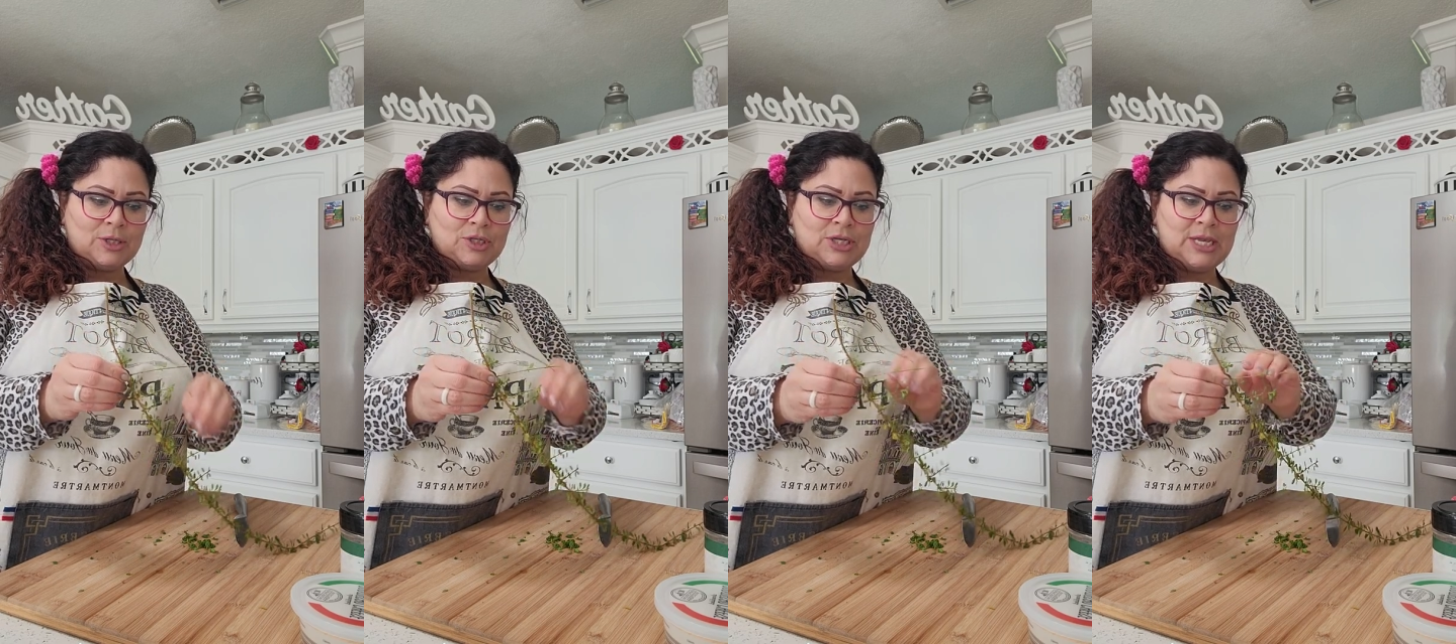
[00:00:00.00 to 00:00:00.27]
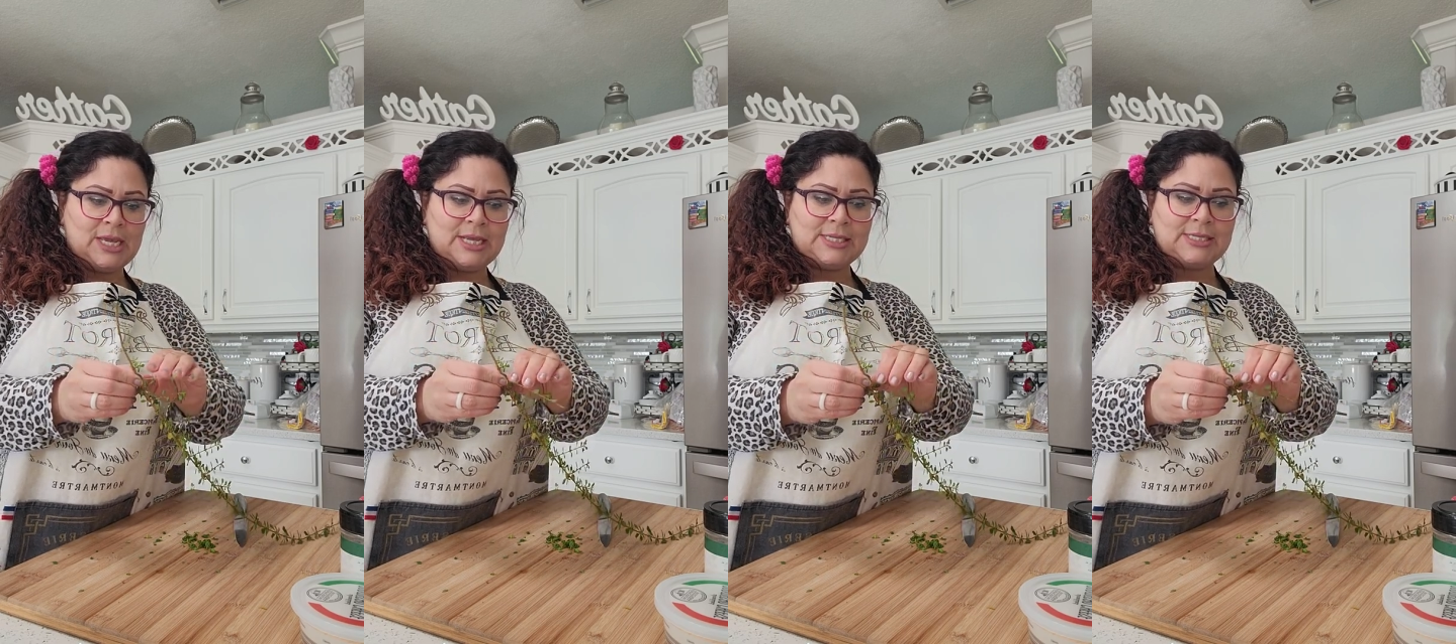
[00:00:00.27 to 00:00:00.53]

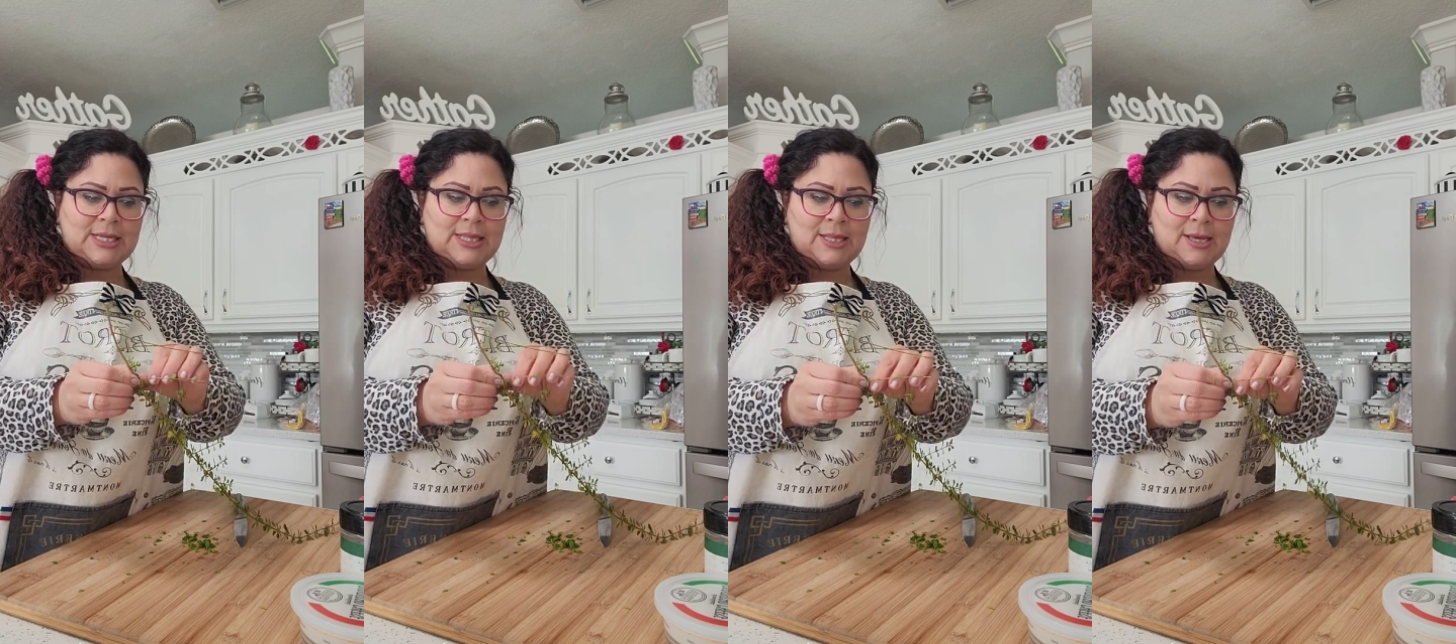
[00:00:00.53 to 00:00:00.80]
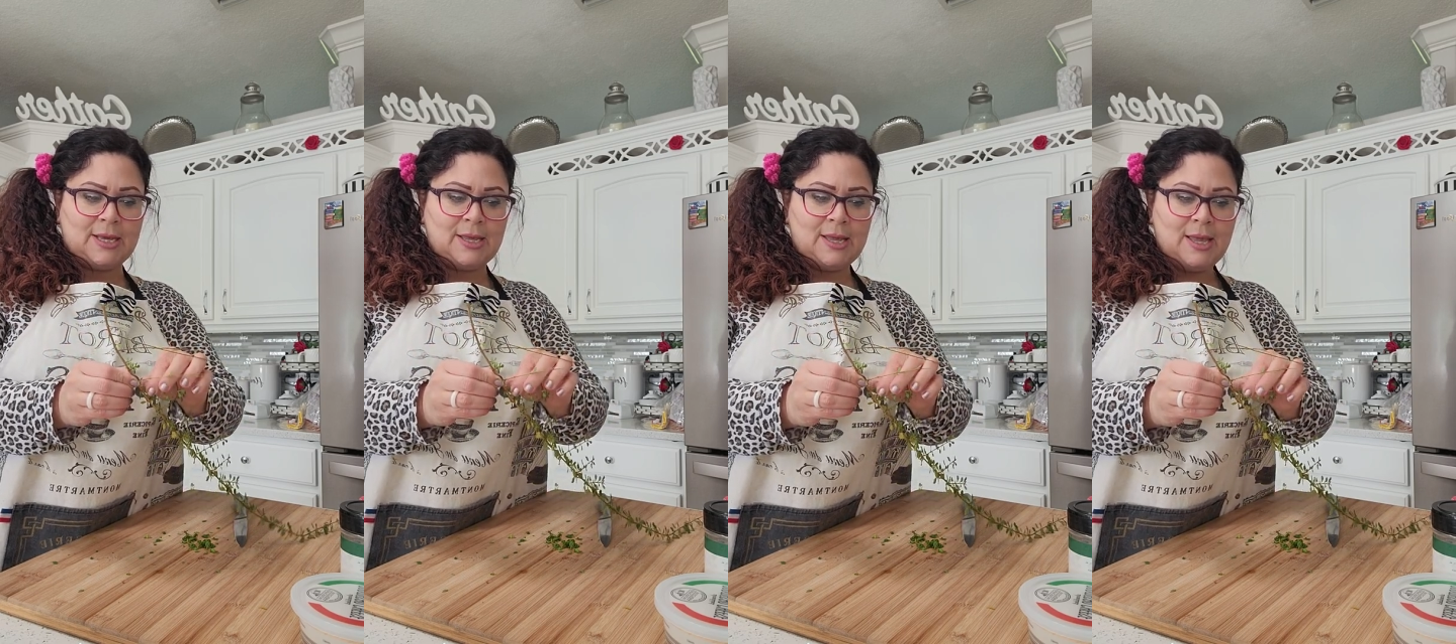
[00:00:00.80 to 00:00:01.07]
cheese and
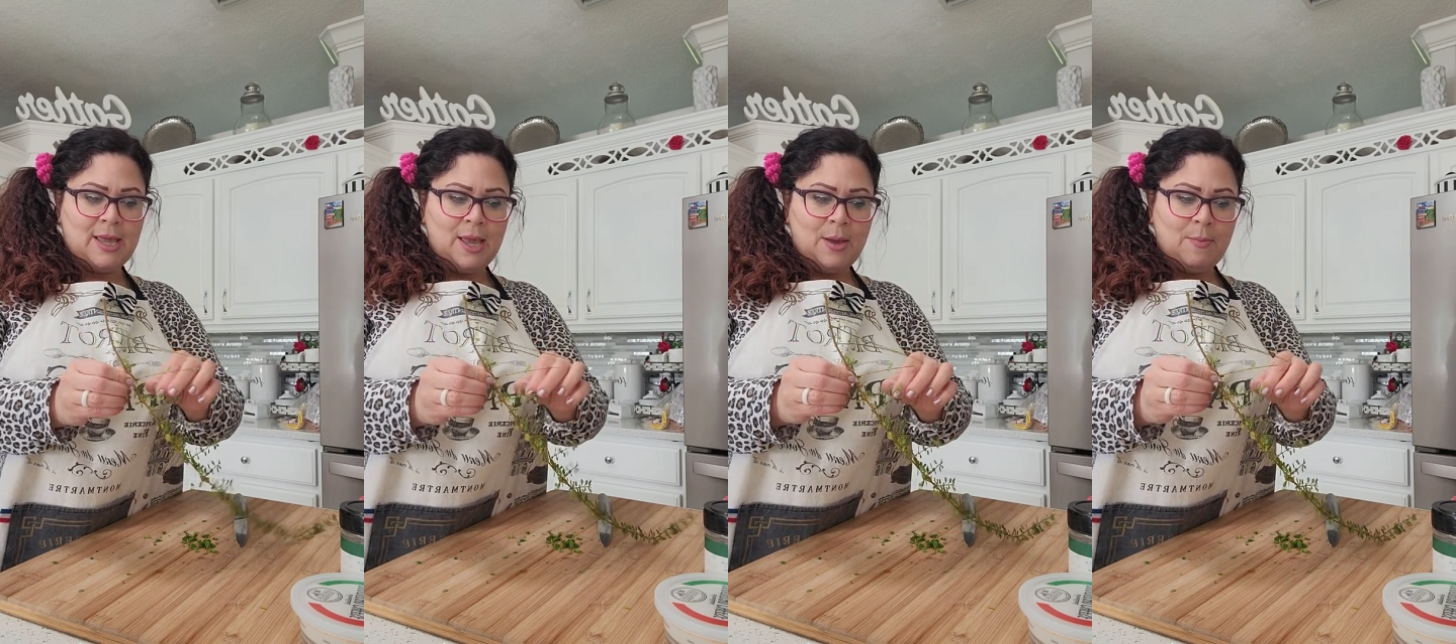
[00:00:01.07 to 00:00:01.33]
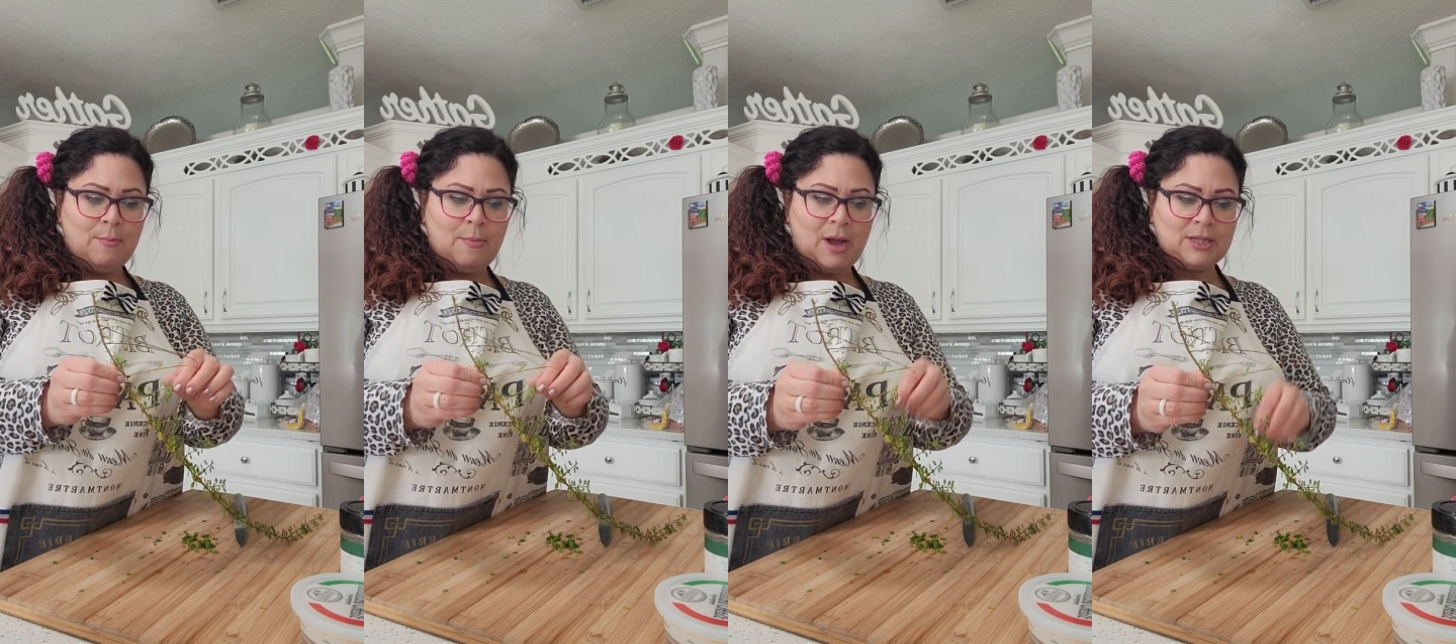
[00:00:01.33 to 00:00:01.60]
the
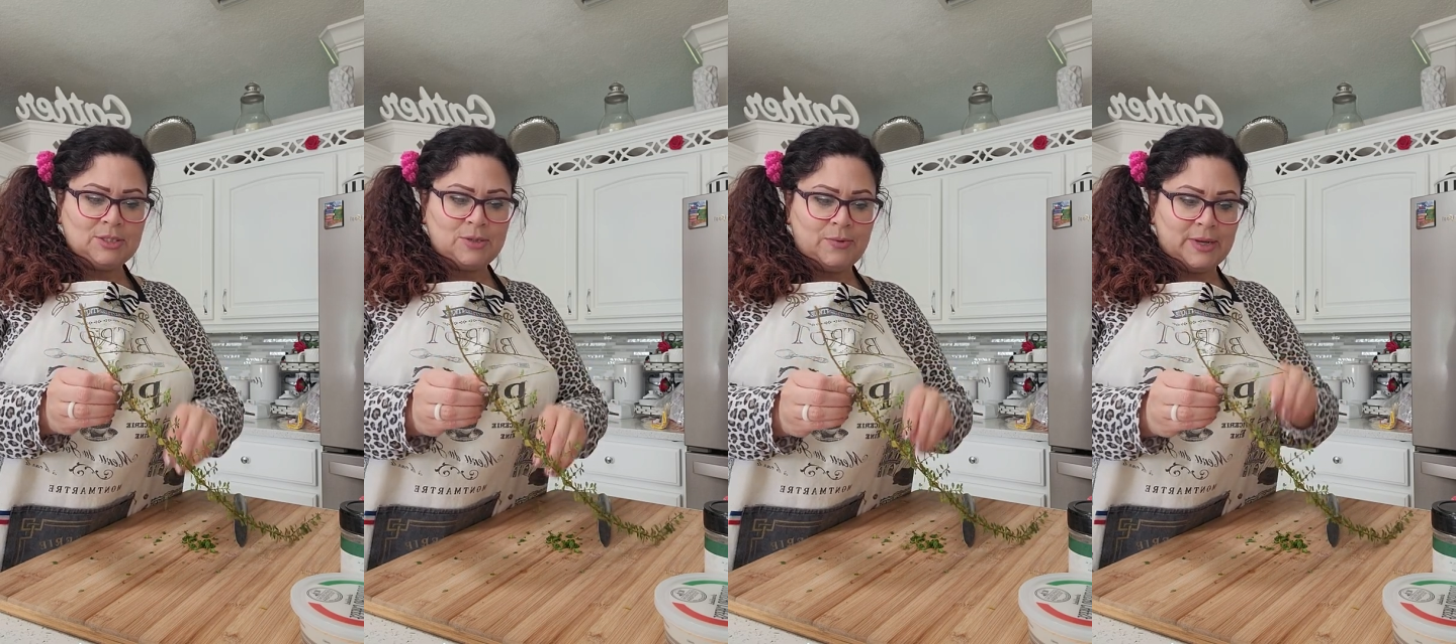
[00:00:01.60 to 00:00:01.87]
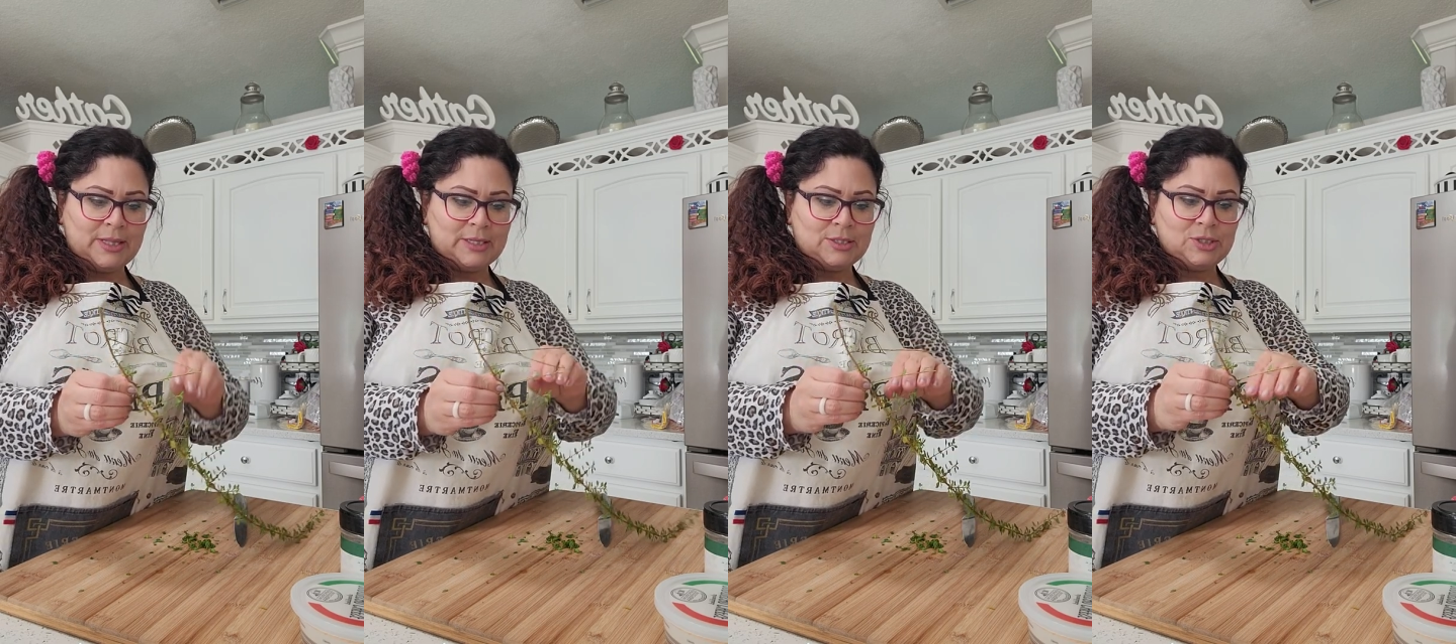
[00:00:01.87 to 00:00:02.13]

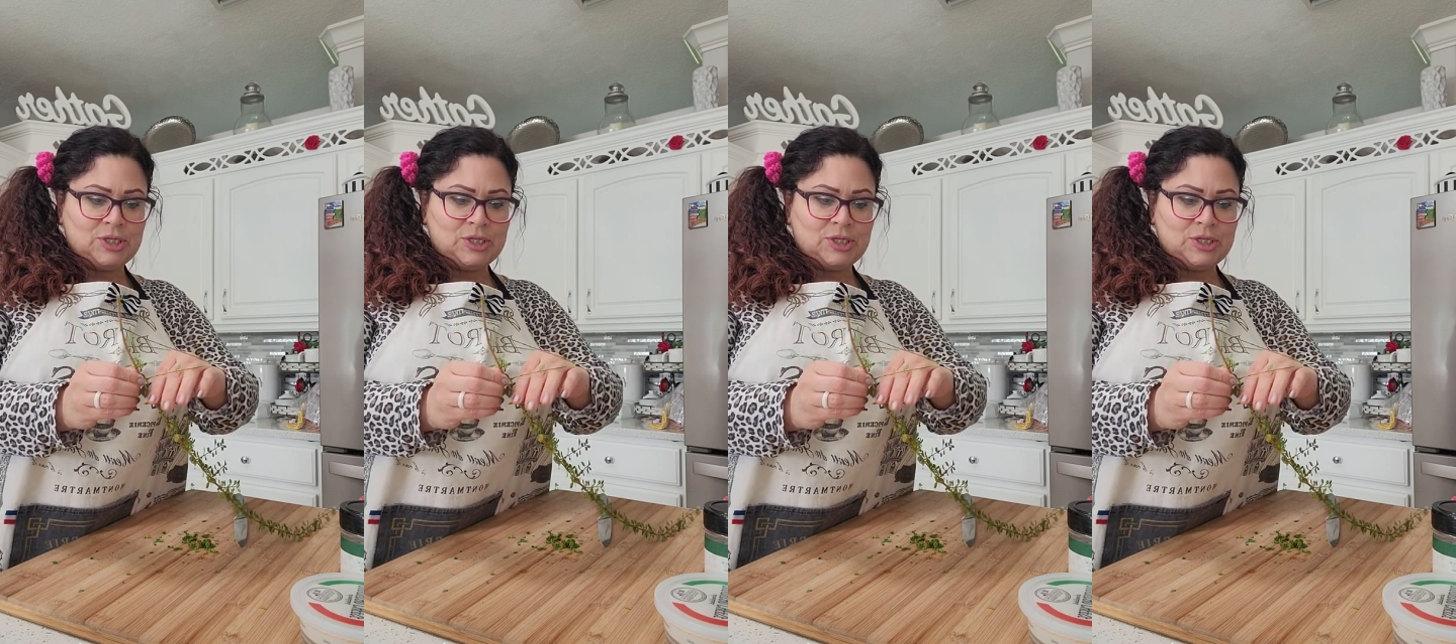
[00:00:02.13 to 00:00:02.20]
mozzarella